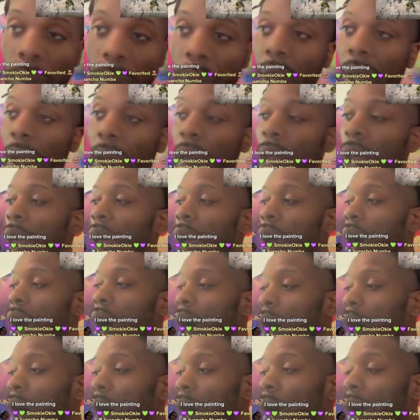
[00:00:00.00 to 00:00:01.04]
could buy it.
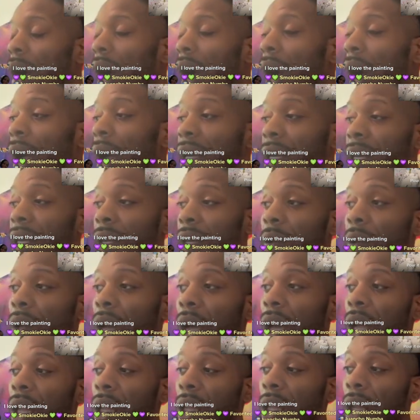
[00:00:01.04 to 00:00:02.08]
Uh, I
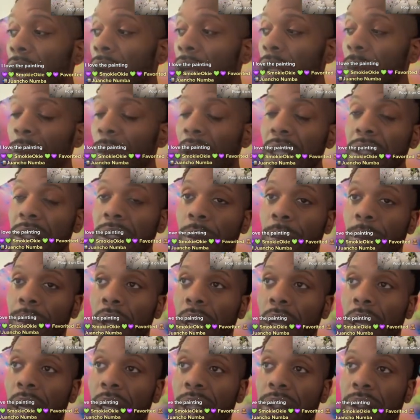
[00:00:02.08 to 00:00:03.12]
get a lot of my
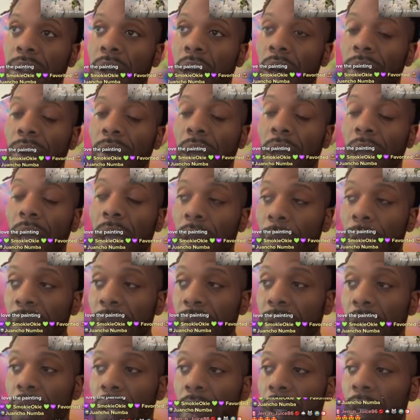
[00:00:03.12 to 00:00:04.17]
supplies off of
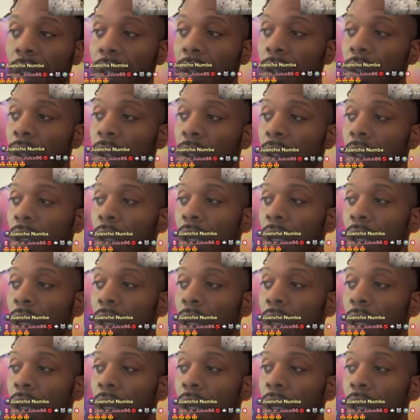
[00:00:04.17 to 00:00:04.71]
Amazon.